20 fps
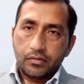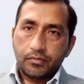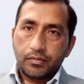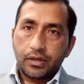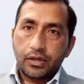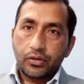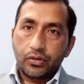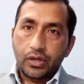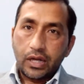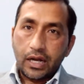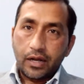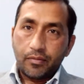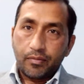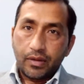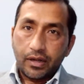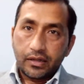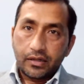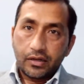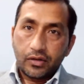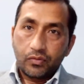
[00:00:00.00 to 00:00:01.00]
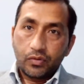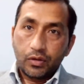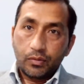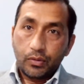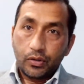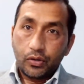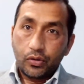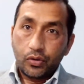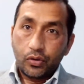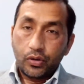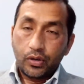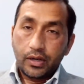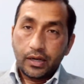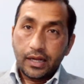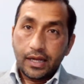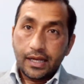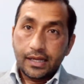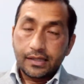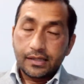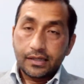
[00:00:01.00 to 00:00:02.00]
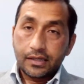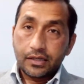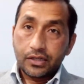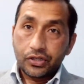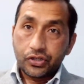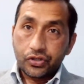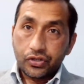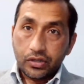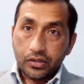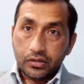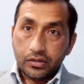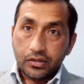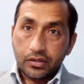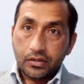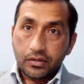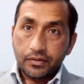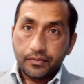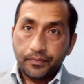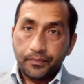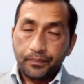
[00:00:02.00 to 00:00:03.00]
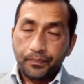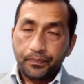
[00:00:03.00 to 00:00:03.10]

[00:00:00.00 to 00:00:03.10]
but that method will be called as a constructor.